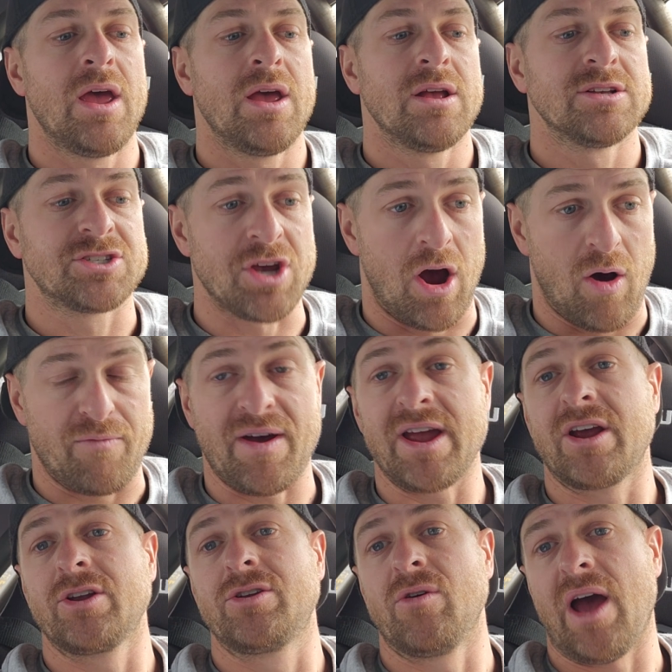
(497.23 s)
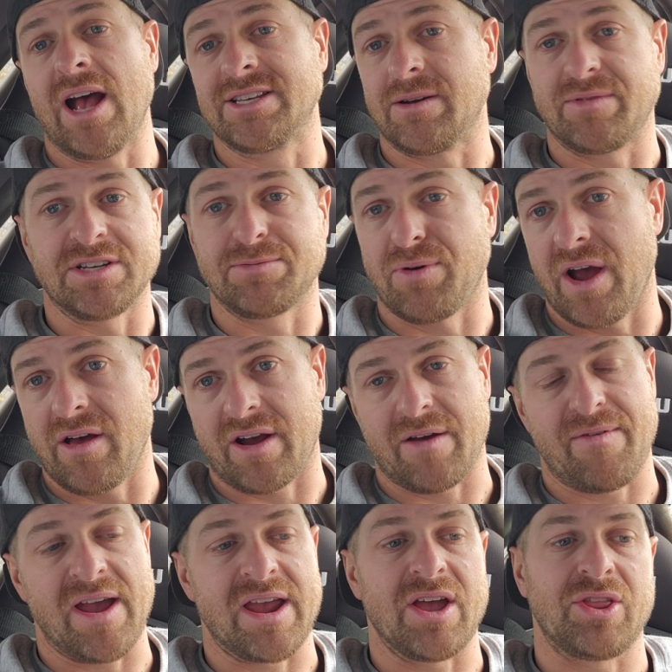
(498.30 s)
So if I could do a heads-up display, like
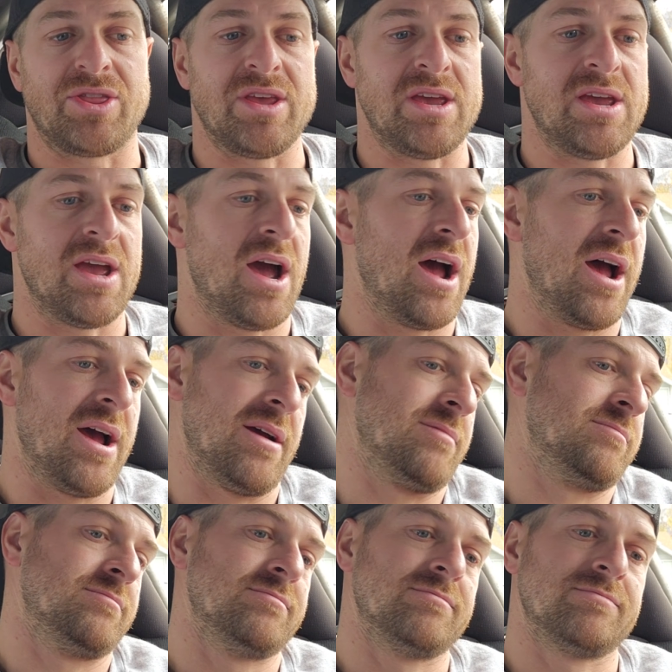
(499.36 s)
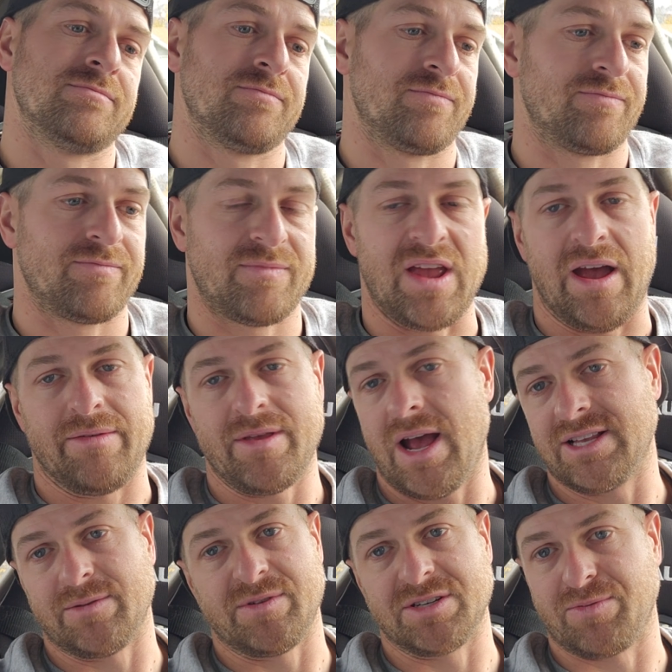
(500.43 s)
if I get the
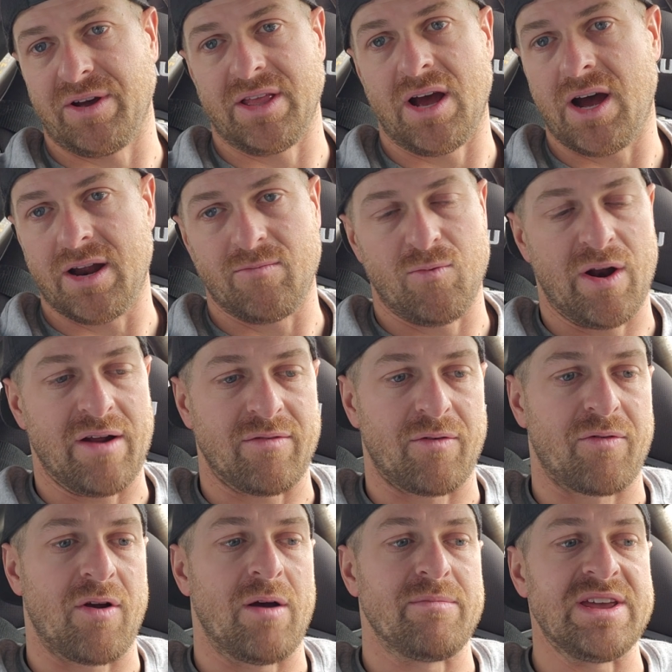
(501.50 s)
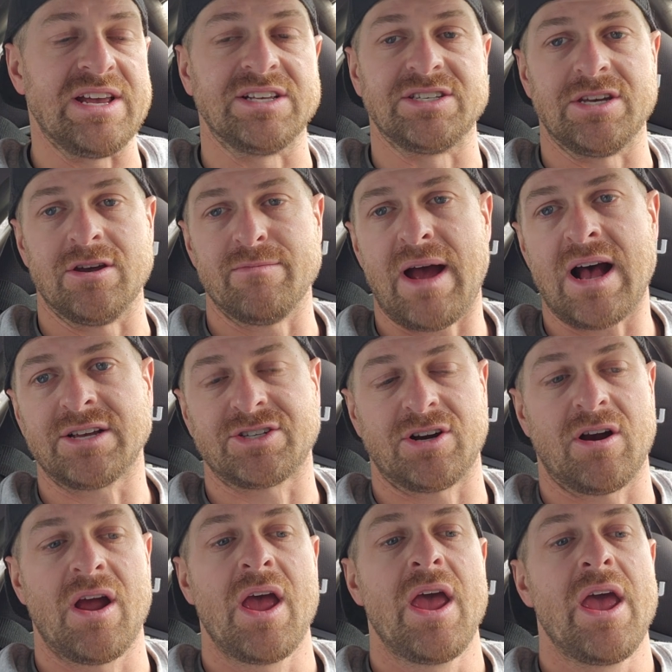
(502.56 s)
heads-up display, the HUD, whatever, from ECU
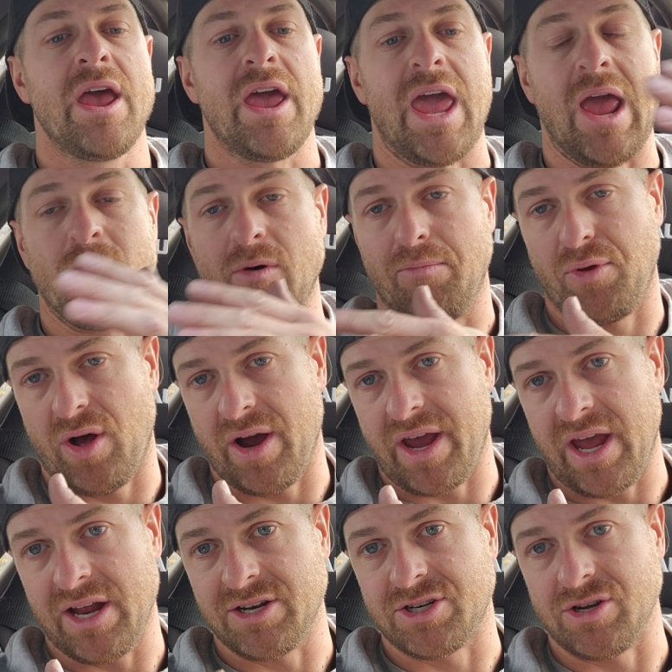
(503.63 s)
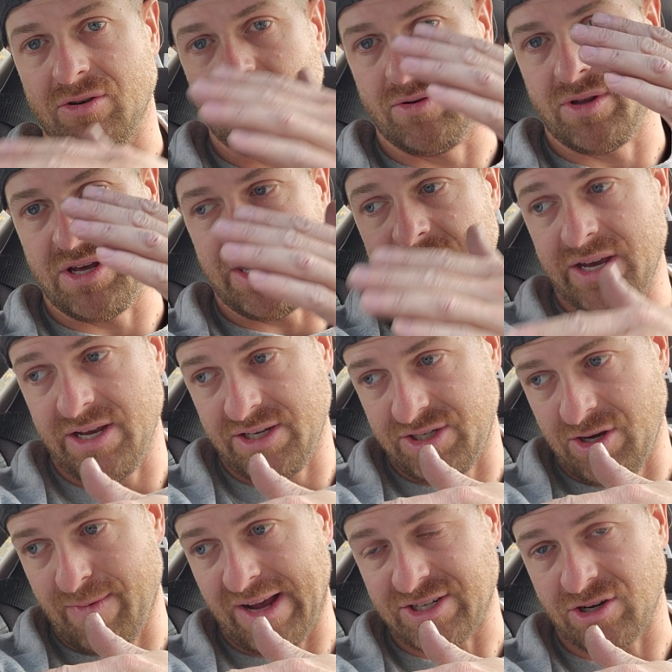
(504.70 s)
Master, it will plug into the
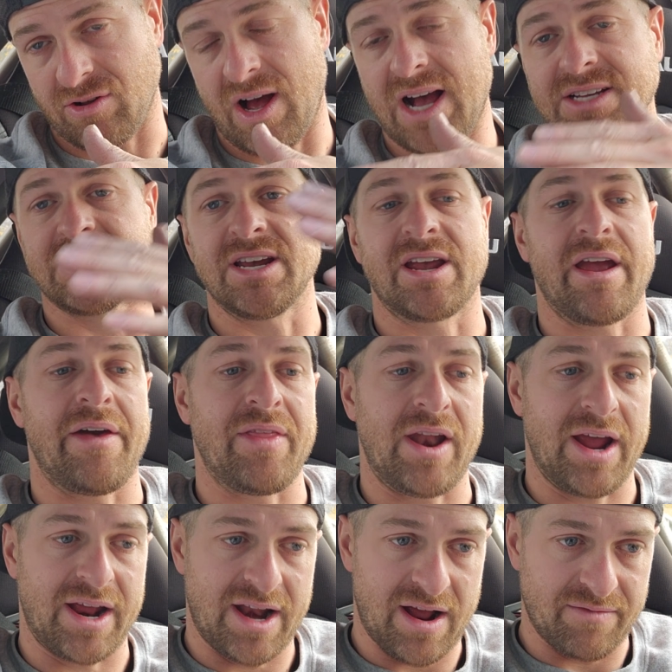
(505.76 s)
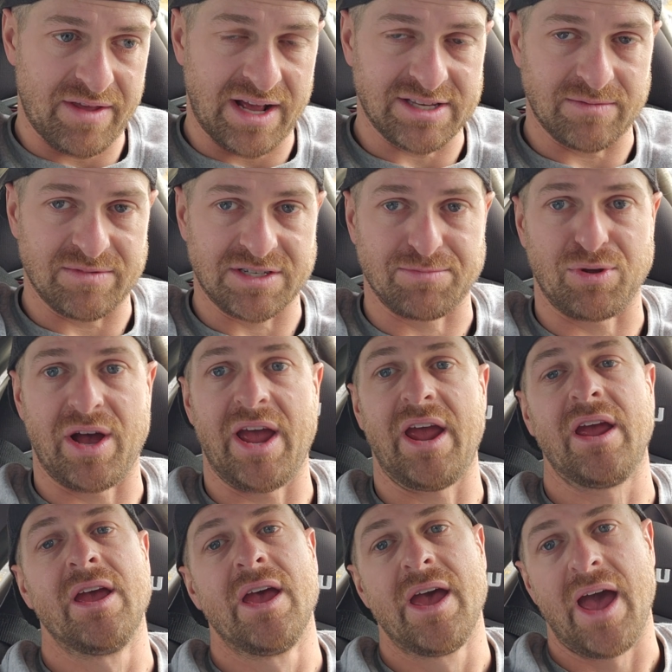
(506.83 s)
ECU Master Classic, and then I can have the heads-up
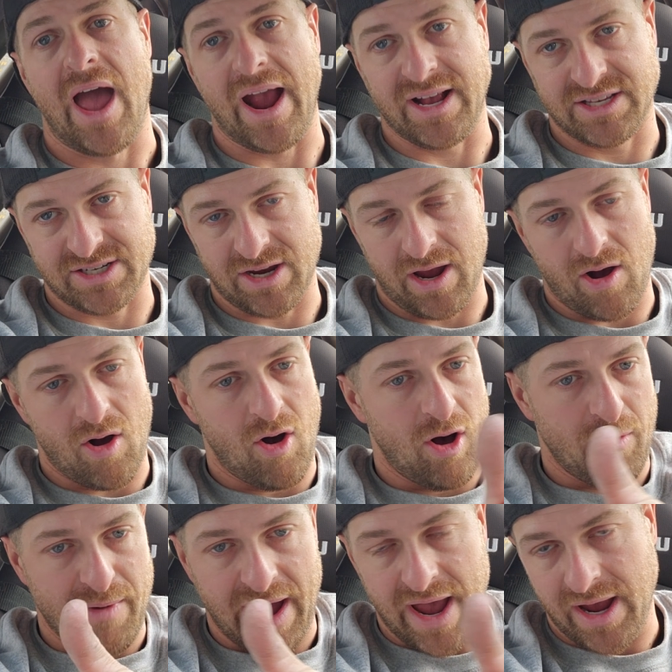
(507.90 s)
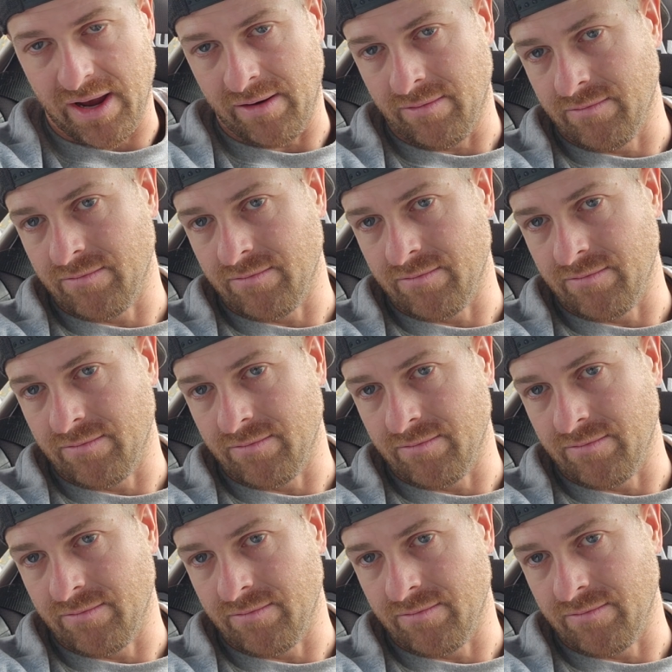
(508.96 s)
display. I can see all my